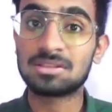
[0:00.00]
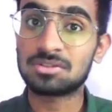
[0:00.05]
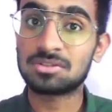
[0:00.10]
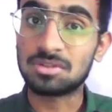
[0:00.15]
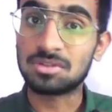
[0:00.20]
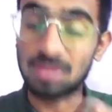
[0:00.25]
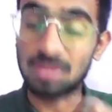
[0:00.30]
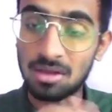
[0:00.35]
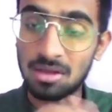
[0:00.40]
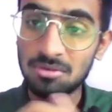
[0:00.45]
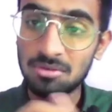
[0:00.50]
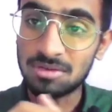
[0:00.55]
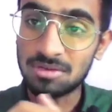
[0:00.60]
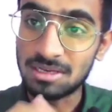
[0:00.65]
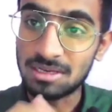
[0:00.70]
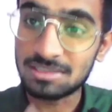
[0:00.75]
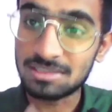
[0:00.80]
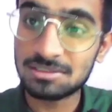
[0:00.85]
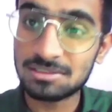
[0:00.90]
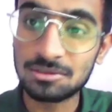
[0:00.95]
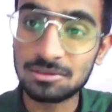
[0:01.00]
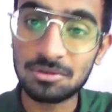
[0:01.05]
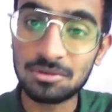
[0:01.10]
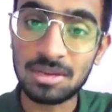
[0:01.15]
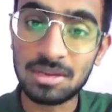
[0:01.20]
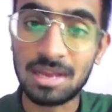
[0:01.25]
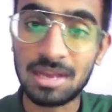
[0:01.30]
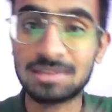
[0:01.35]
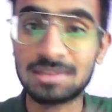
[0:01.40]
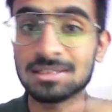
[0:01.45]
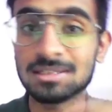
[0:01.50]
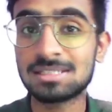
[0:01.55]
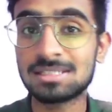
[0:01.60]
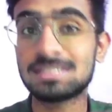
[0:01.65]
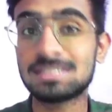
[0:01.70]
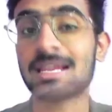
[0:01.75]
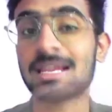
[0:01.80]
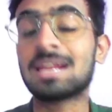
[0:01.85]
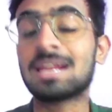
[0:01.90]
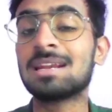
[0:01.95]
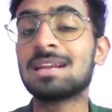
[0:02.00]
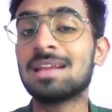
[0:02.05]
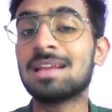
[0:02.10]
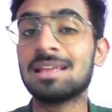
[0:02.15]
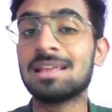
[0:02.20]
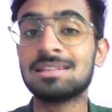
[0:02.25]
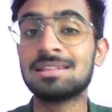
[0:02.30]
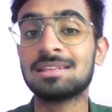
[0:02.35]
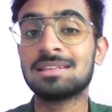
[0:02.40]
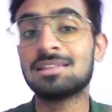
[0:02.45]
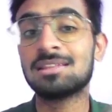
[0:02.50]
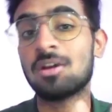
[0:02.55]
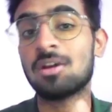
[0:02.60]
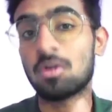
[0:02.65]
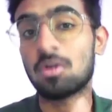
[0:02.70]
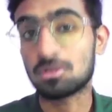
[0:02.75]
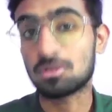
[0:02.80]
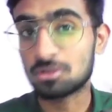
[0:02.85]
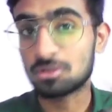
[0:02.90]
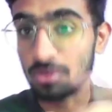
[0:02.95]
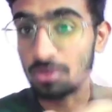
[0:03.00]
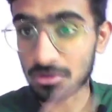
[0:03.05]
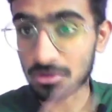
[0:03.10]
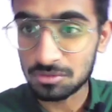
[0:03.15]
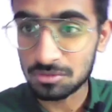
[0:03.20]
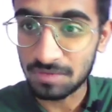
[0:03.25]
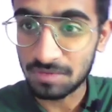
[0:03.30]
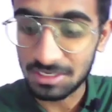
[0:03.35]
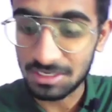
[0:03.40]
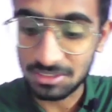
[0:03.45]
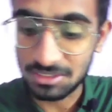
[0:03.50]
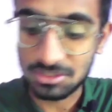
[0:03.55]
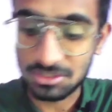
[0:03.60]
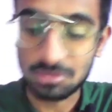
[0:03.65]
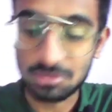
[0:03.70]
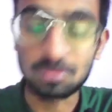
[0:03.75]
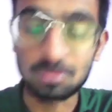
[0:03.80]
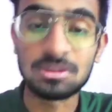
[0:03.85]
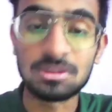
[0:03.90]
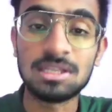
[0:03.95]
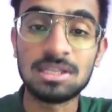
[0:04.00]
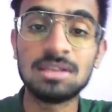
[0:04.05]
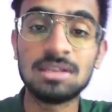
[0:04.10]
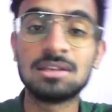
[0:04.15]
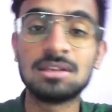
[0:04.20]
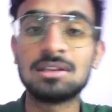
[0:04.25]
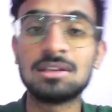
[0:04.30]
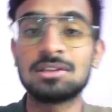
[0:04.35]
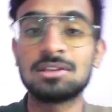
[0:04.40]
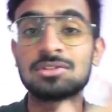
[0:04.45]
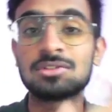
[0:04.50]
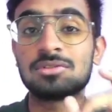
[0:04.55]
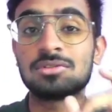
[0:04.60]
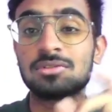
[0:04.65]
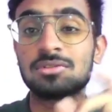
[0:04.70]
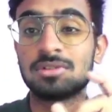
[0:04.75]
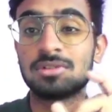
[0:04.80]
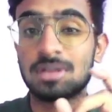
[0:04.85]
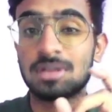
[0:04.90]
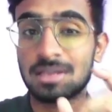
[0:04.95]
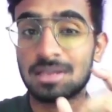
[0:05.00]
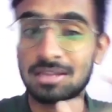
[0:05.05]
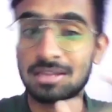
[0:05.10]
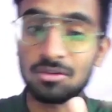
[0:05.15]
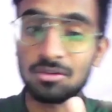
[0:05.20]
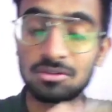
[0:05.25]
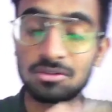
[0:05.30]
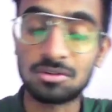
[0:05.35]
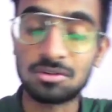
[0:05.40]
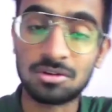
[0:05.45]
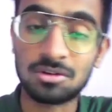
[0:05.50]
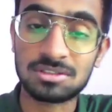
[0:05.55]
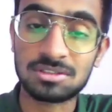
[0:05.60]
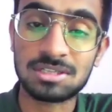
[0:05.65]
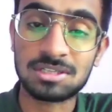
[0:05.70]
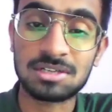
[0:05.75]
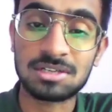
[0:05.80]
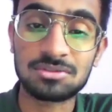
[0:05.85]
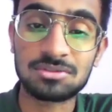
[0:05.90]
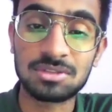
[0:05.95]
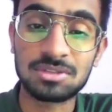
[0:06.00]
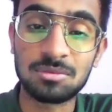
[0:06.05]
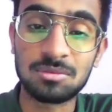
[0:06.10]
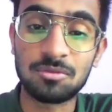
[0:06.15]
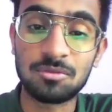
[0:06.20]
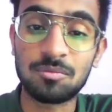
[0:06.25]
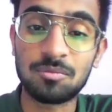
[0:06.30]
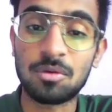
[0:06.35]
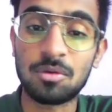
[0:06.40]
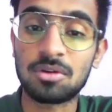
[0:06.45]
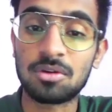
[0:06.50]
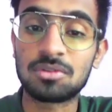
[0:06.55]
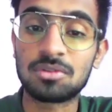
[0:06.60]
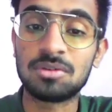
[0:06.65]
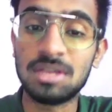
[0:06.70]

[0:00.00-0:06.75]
So now let's look at the second line in the orthodox variation only. So again, orthodox starts with the move pawn to